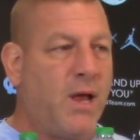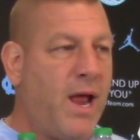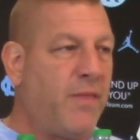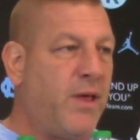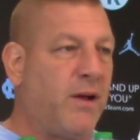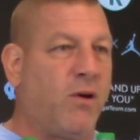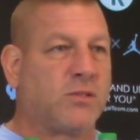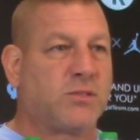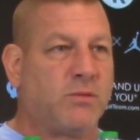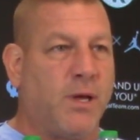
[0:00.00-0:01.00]
And then it
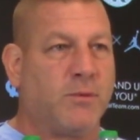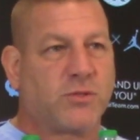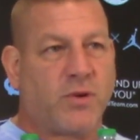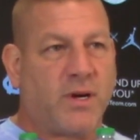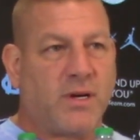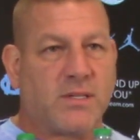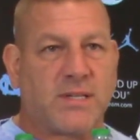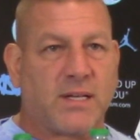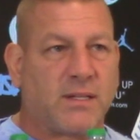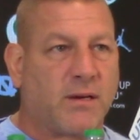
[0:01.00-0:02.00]
also demonstrated his
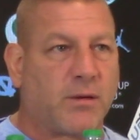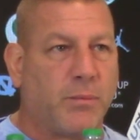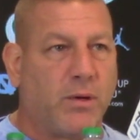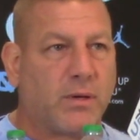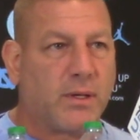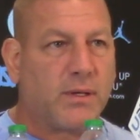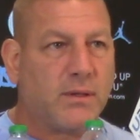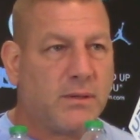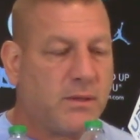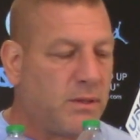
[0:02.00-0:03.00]
athletic ability.
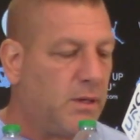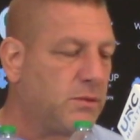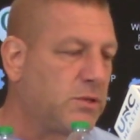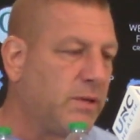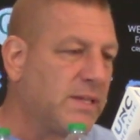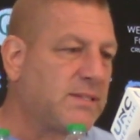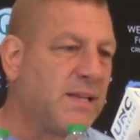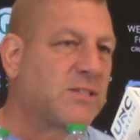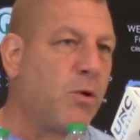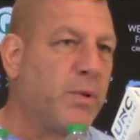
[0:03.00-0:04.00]
So
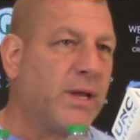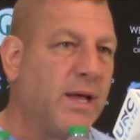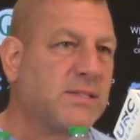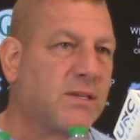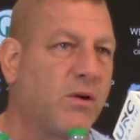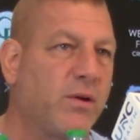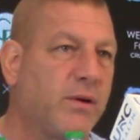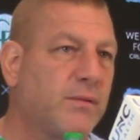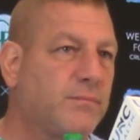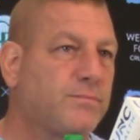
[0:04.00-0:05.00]
that's going to be an asset all
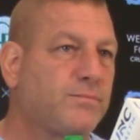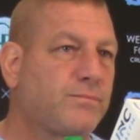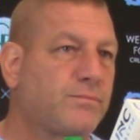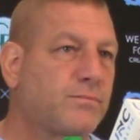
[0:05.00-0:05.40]
year.